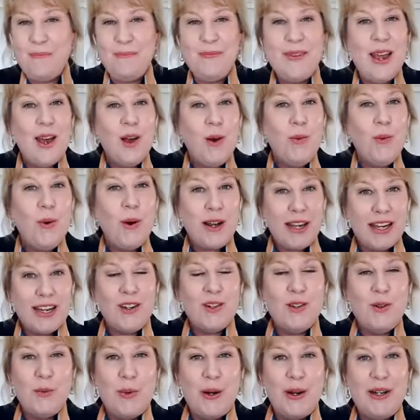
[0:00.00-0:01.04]
What are
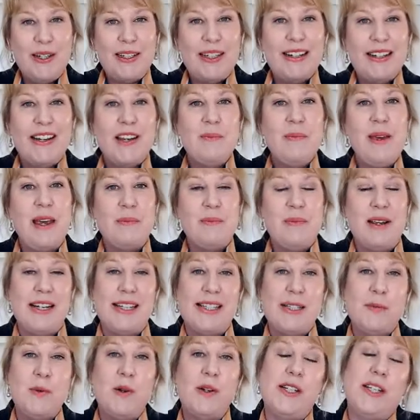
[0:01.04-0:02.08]
your work
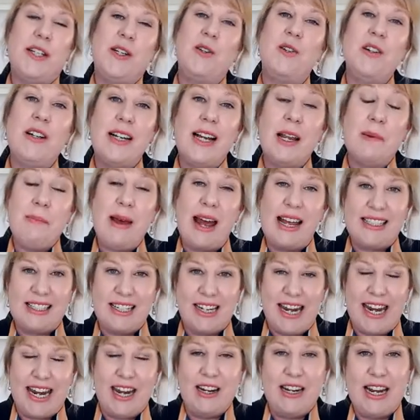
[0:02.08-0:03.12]
commitments? What's your
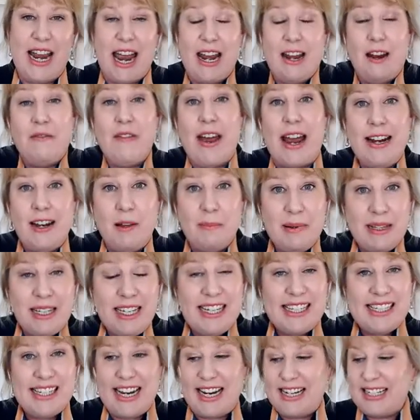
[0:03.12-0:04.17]
capacity and
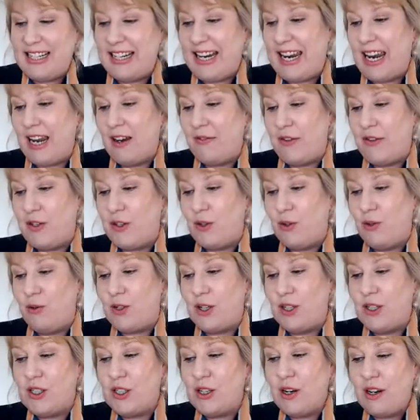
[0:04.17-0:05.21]
availability to care for
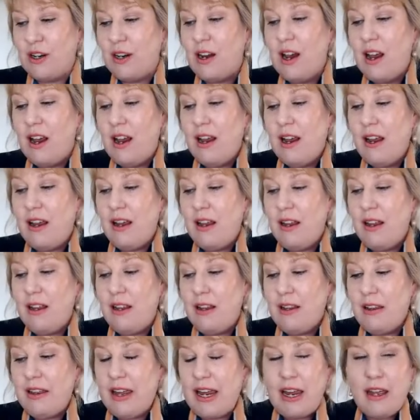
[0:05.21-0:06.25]
children? So
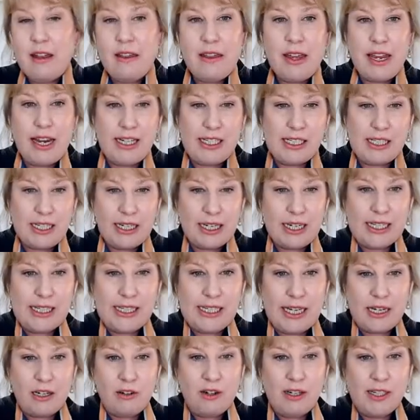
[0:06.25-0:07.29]
they're things to
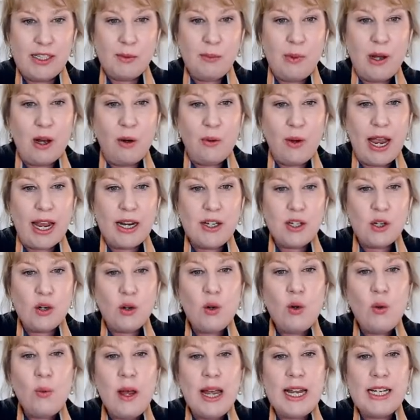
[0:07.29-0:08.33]
consider as well. And you're
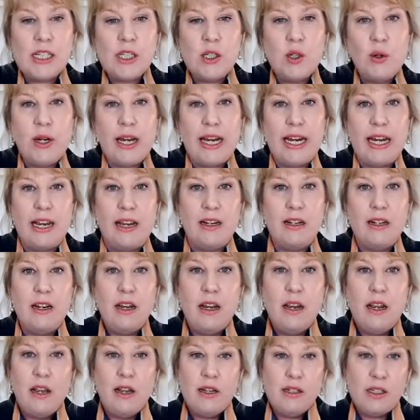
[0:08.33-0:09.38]
always looking at,
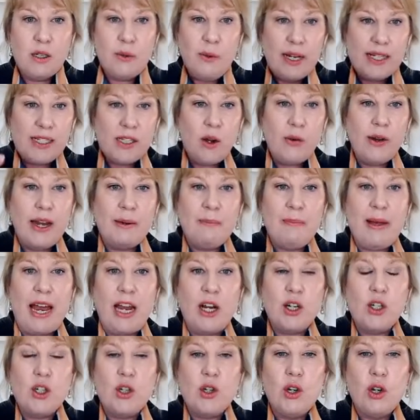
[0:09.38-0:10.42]
it's always going
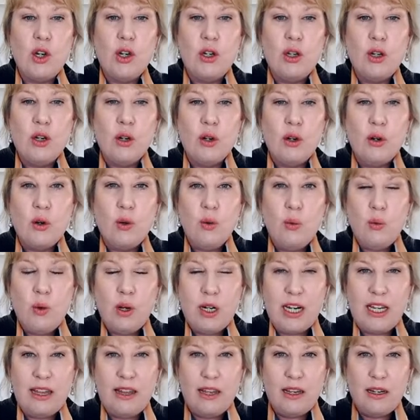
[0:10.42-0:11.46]
back to what
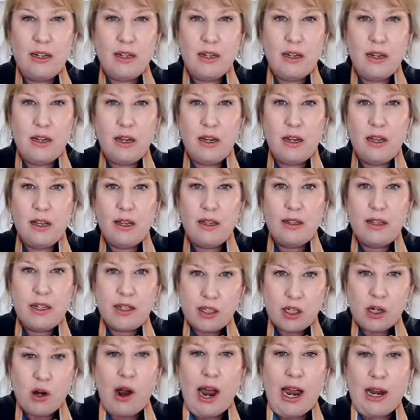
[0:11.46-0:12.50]
are the
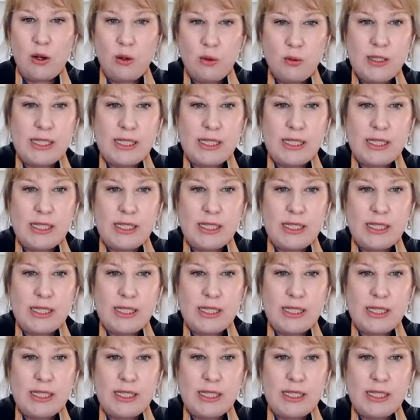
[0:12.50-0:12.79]
child's